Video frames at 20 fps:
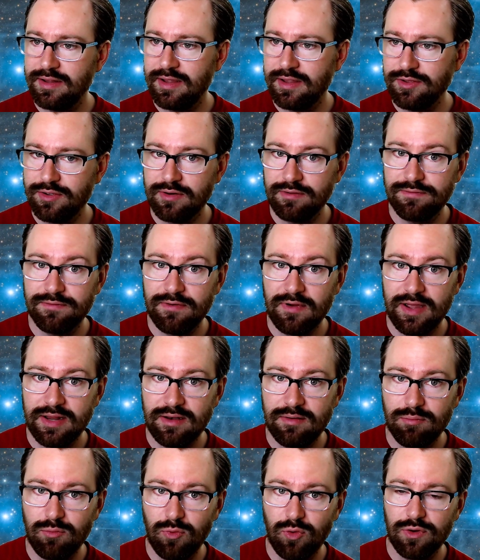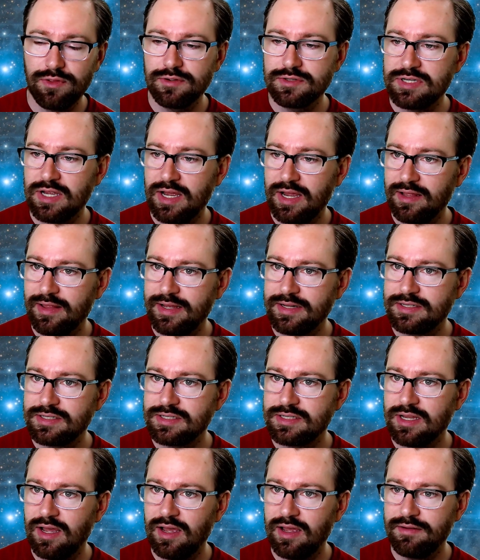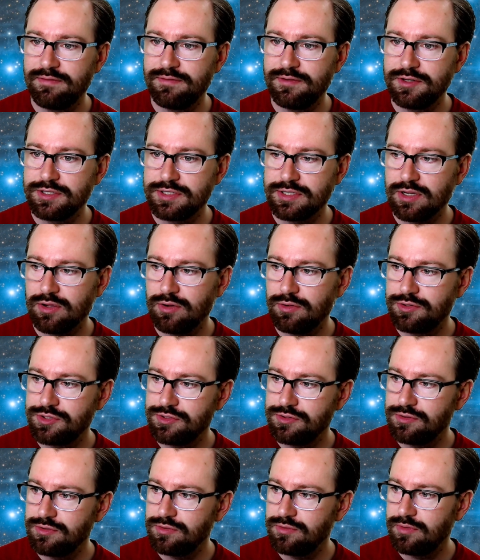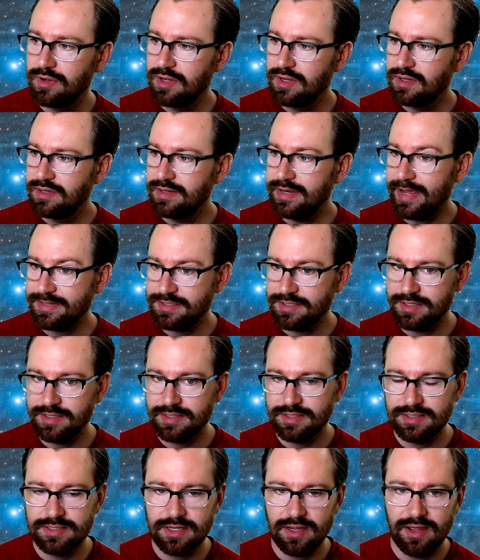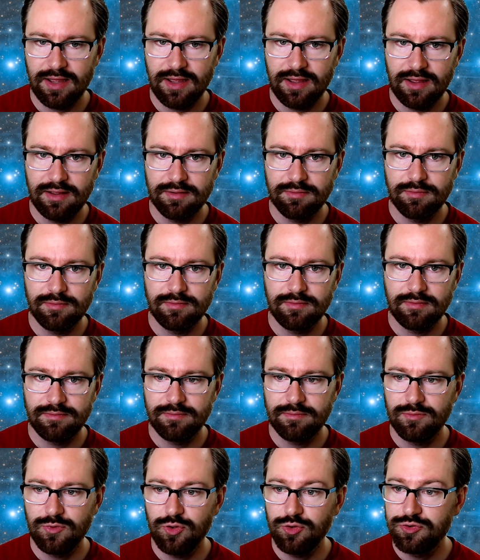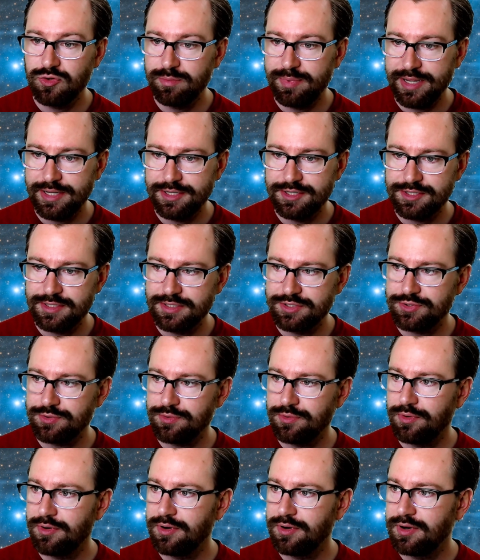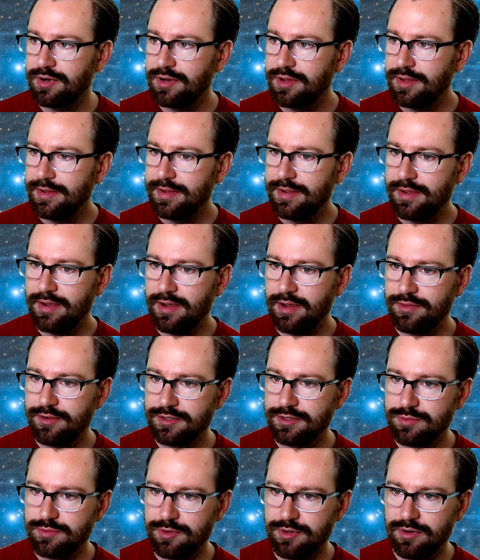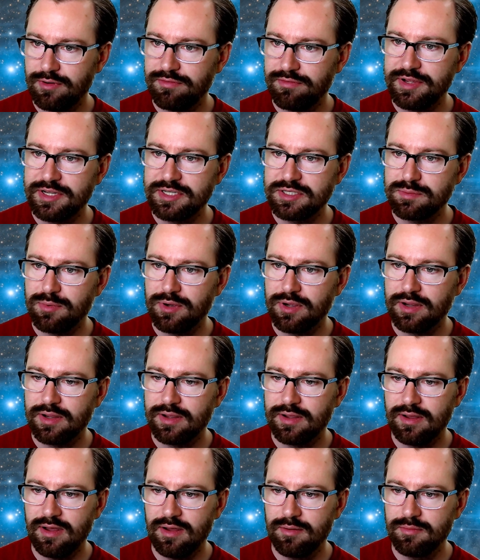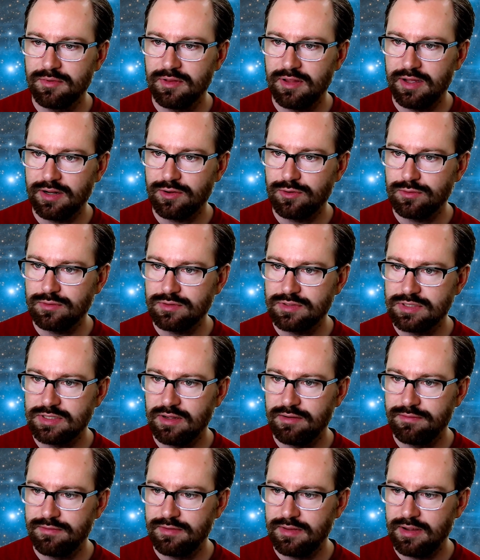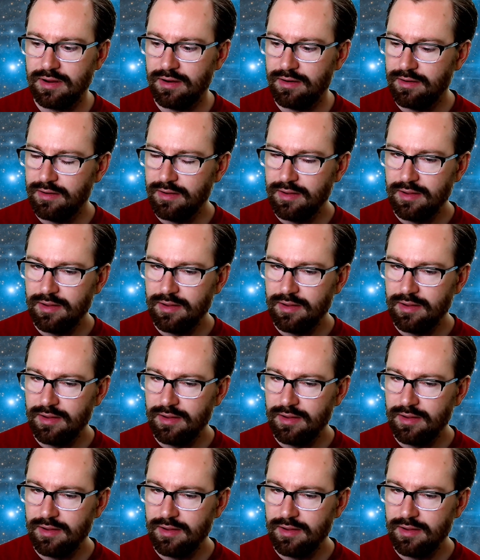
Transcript: uh, you can find more of those highlights uh, if you just go to NASA's uh, YouTube pages or their Twitter or Facebook. Um, a lot of cool stuff there.